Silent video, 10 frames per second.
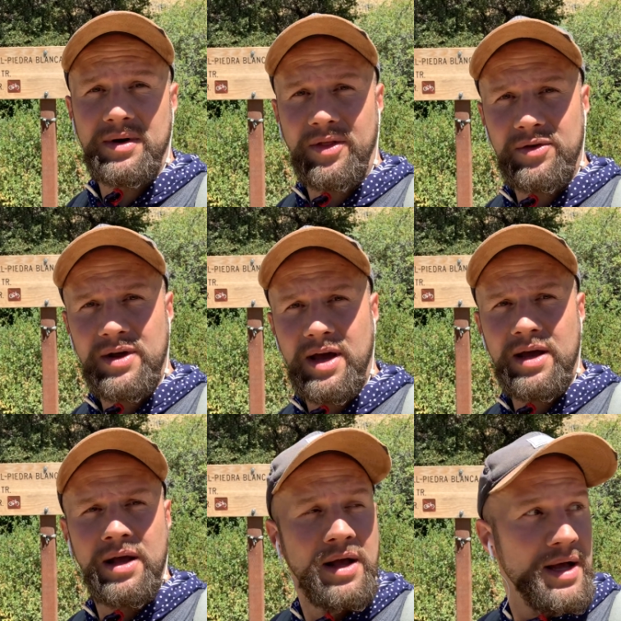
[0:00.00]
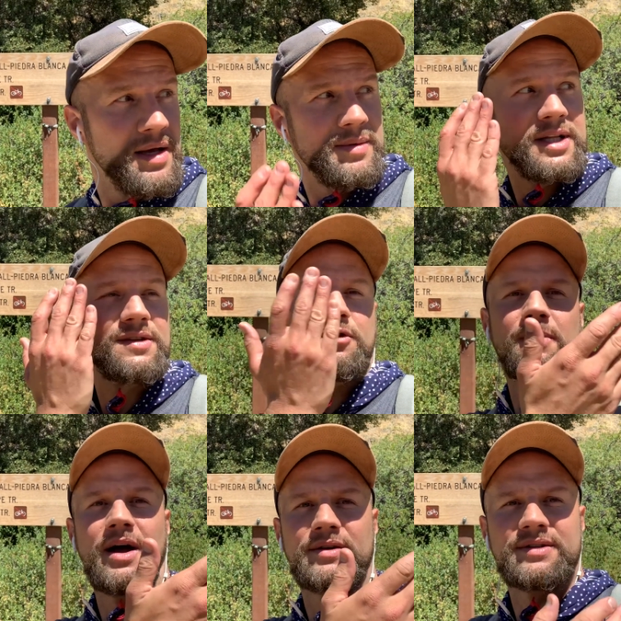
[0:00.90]
another day that's a few
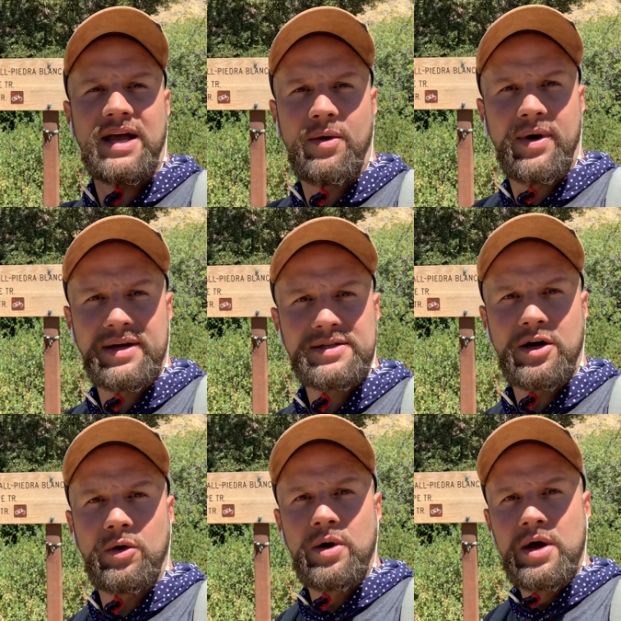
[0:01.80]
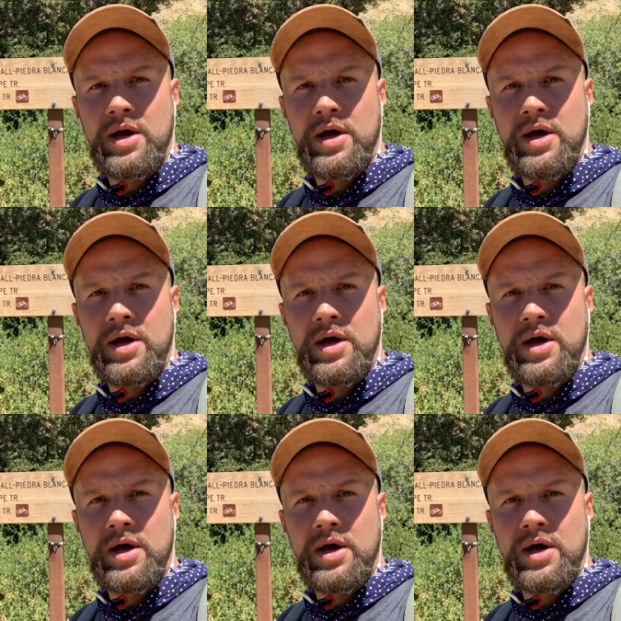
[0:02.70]
miles that way. So